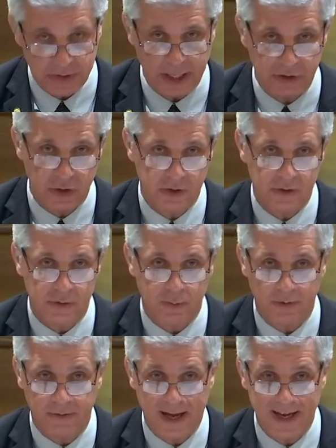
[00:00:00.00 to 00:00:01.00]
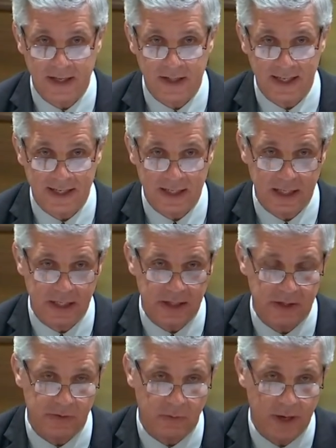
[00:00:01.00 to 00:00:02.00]
sections provide that it
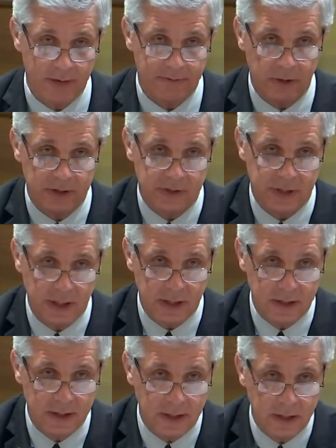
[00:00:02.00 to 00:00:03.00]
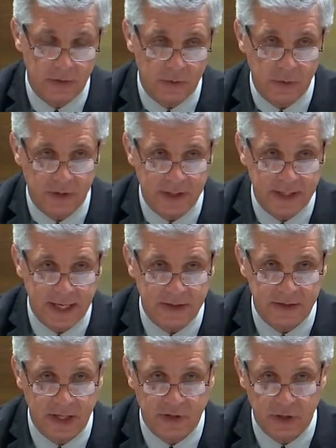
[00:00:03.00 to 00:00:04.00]
is referenced in the truth and
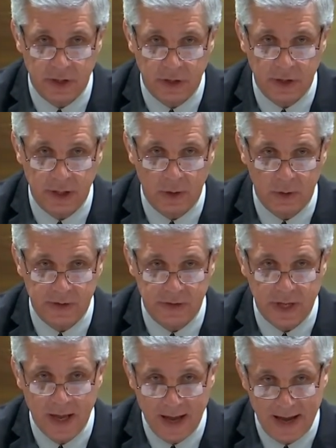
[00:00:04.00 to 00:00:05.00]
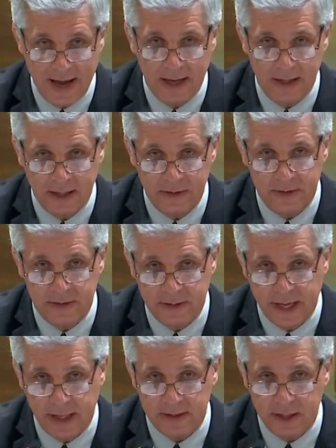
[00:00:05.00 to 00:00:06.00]
taxation hearing notice and on the
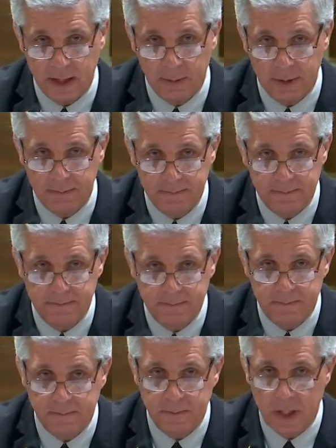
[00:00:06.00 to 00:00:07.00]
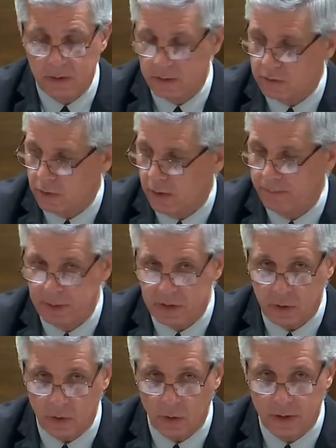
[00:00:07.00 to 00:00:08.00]
tax statement. So
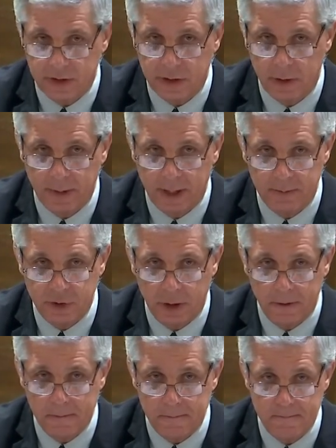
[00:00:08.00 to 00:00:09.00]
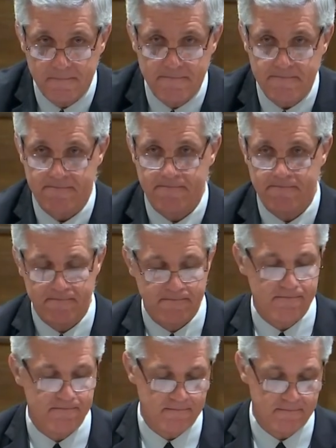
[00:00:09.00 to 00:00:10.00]
Mr. Laurie's here, Madam Chair. Okay, any,
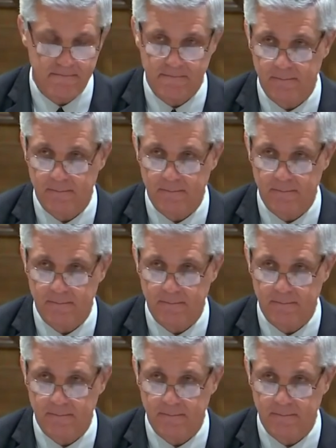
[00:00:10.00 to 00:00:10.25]
um, any